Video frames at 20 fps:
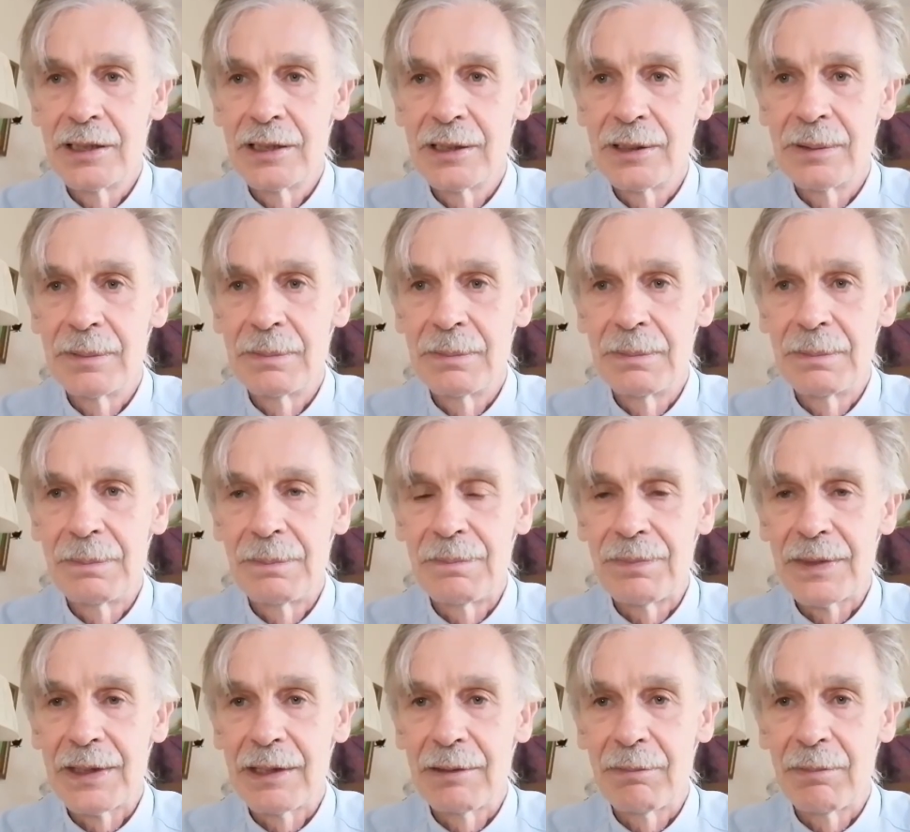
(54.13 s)
with
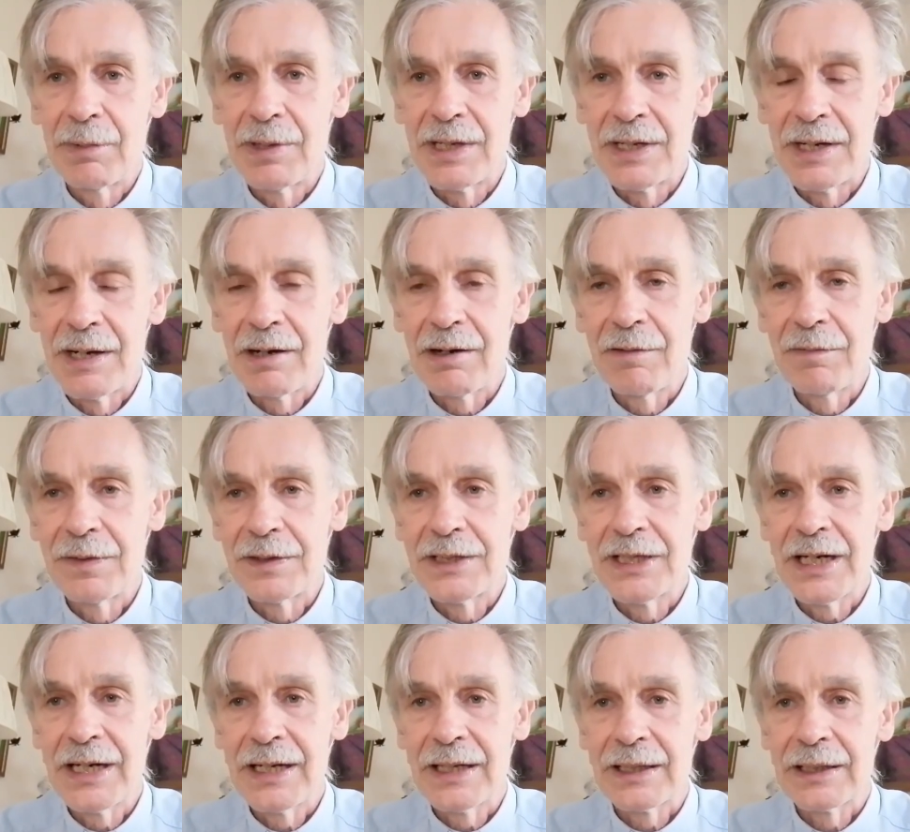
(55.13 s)
a knife
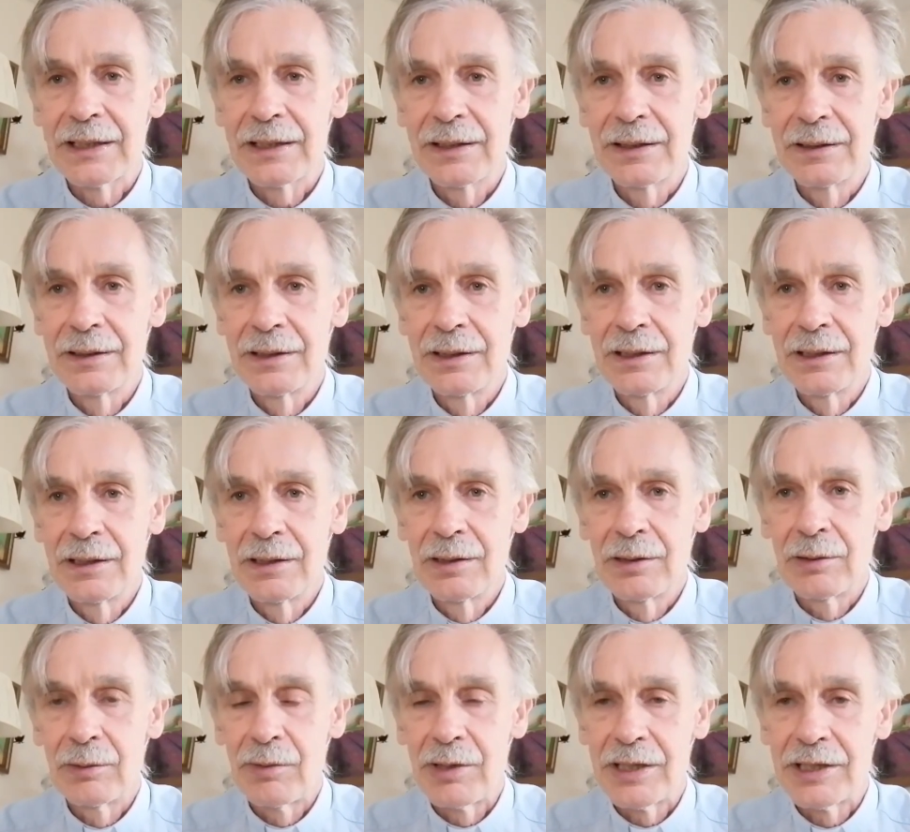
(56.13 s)
attack,
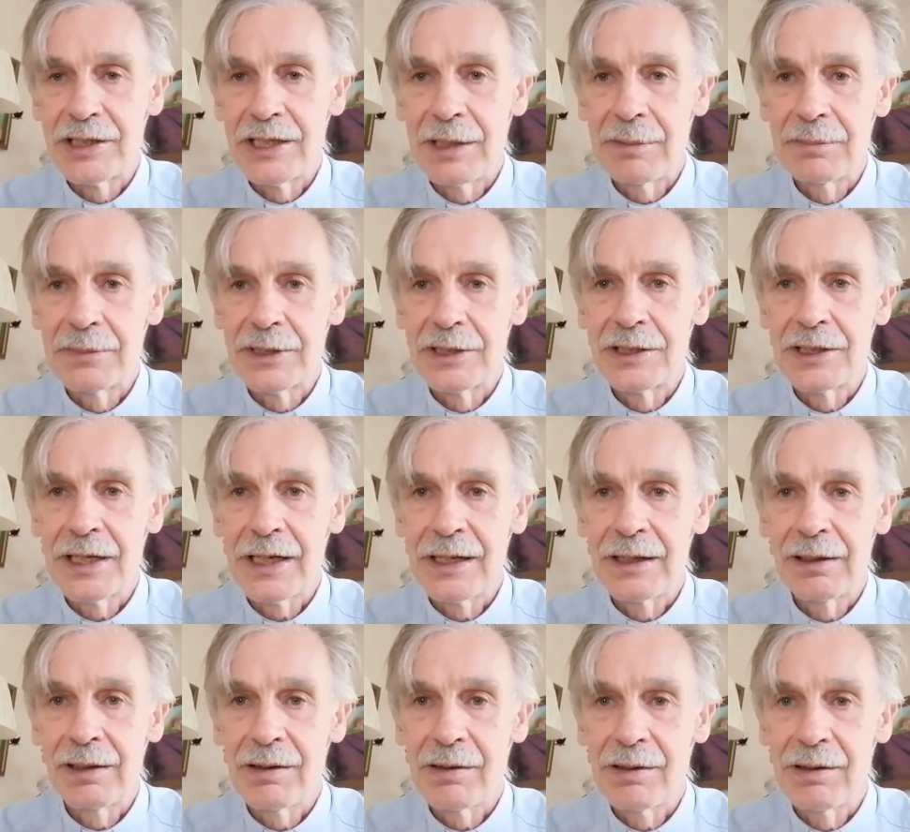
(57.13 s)
or the attempt to
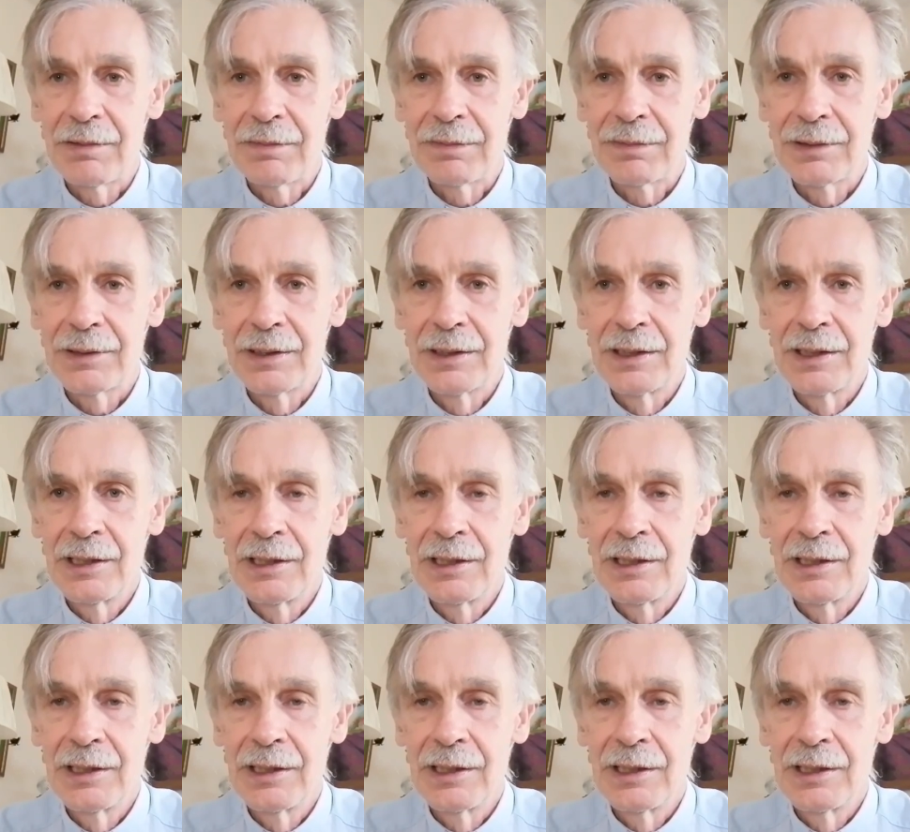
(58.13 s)
take life.